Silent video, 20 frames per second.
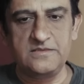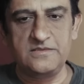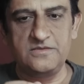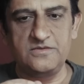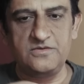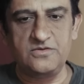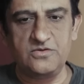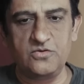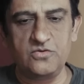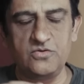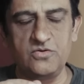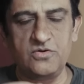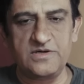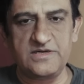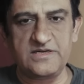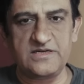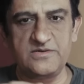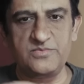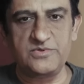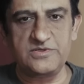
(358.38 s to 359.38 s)
No
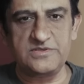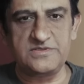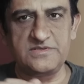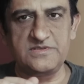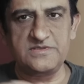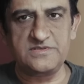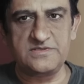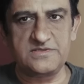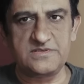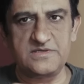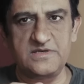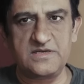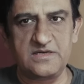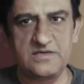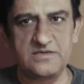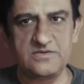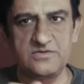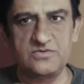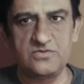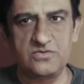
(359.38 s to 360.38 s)
contact persons,
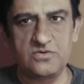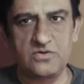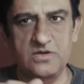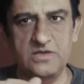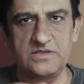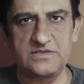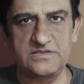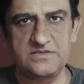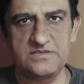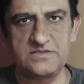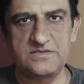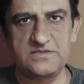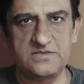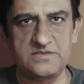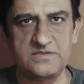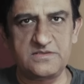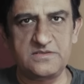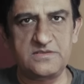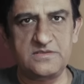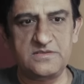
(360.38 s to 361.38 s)
current
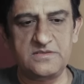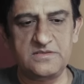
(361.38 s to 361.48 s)
thoughts